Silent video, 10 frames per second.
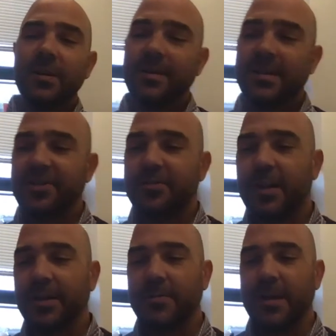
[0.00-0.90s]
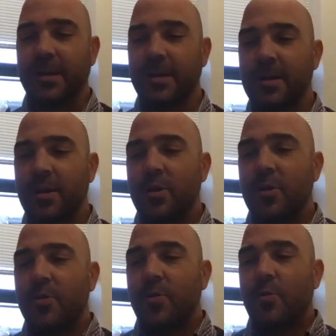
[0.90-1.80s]
about digital equity,
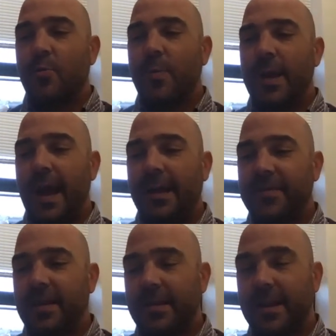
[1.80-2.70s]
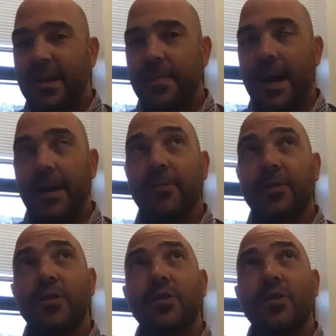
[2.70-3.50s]
we have to think about